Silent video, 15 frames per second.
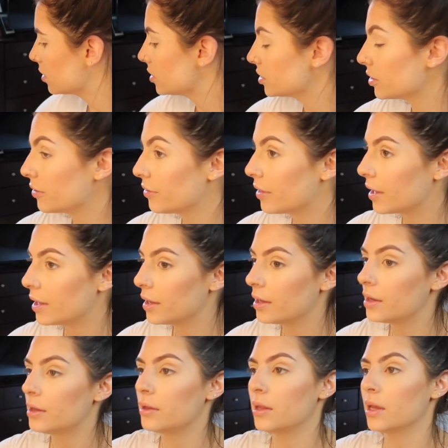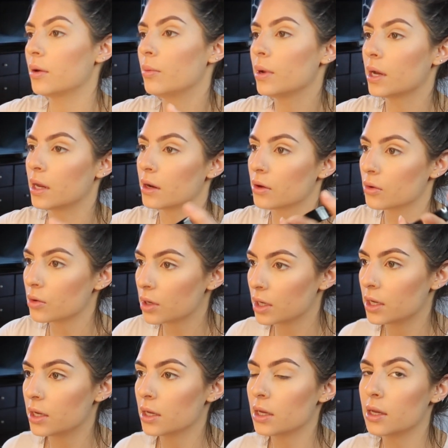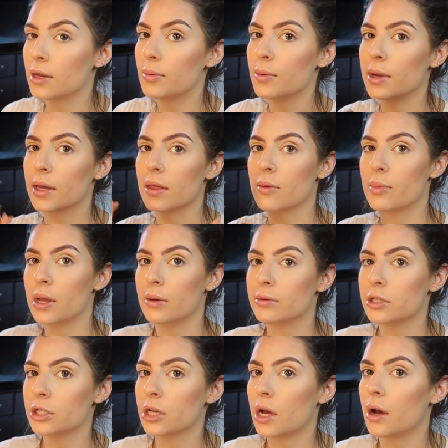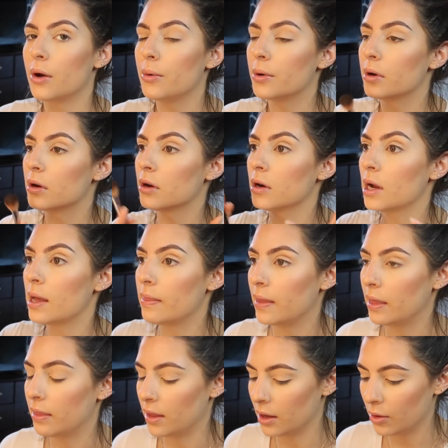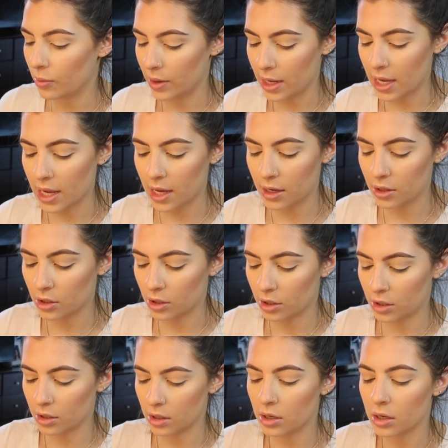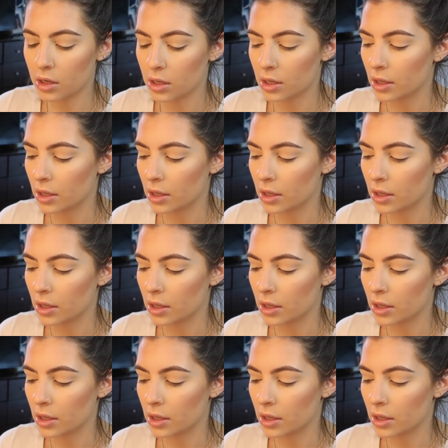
So then, like, we got a crib, we had a baby shower, and then, like, we had her,